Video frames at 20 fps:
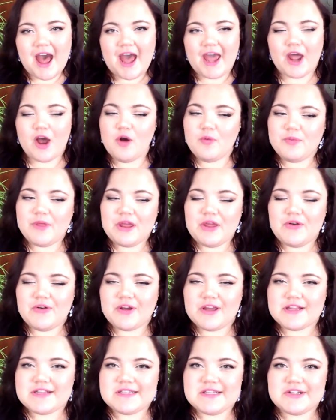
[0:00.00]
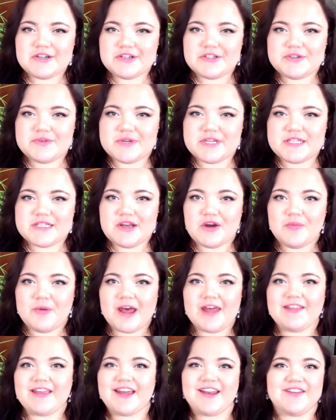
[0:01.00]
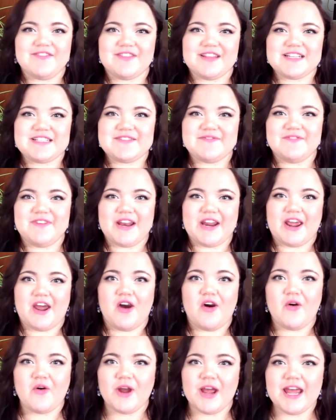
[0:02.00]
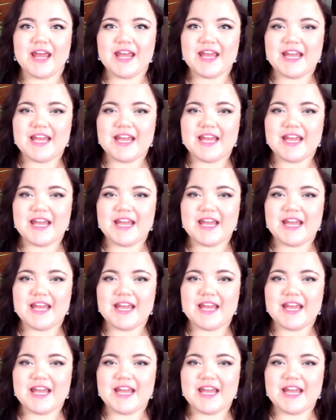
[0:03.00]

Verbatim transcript: I hope that you'll consider doing so by the end of this video.